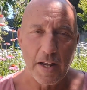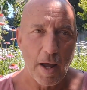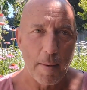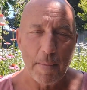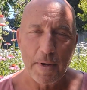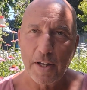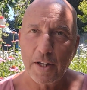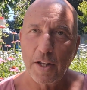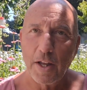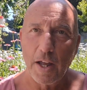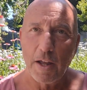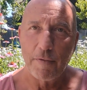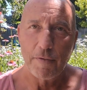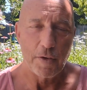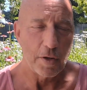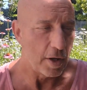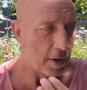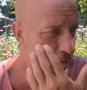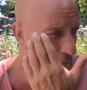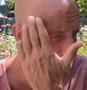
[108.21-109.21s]
I mean,
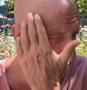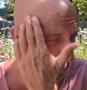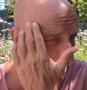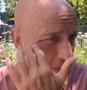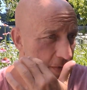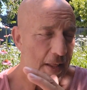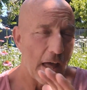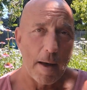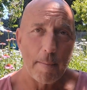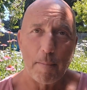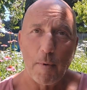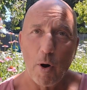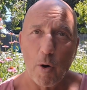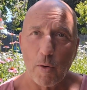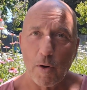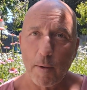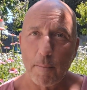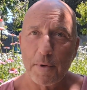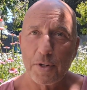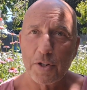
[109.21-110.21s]
if you're in that
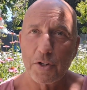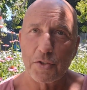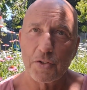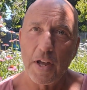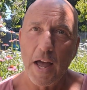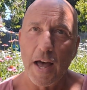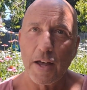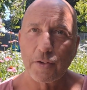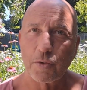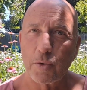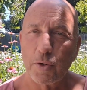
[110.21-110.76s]
mode, let me just ask,